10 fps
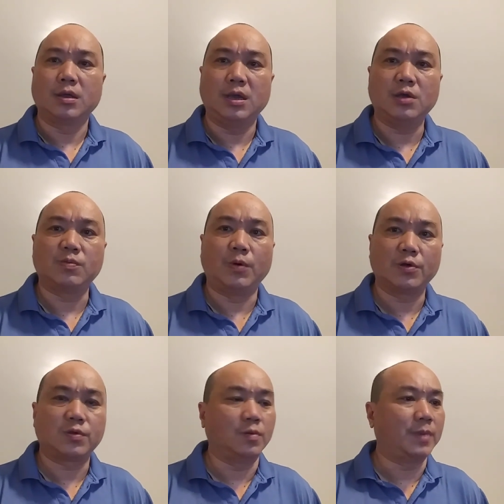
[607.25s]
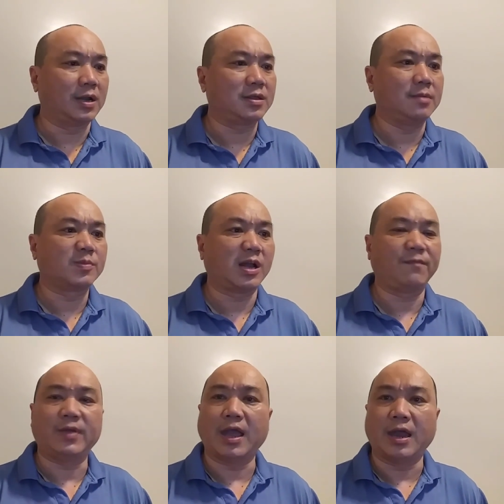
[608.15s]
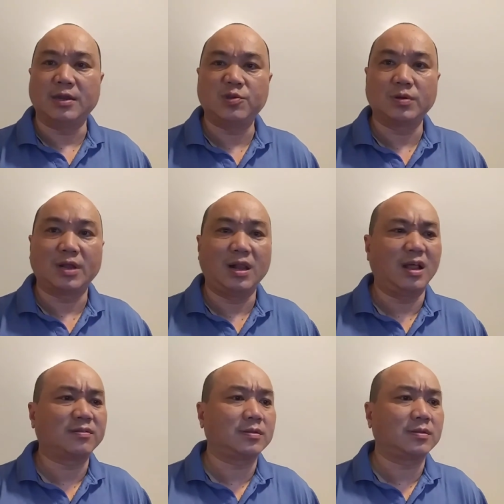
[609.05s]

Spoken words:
he's supposed to punish himself with additional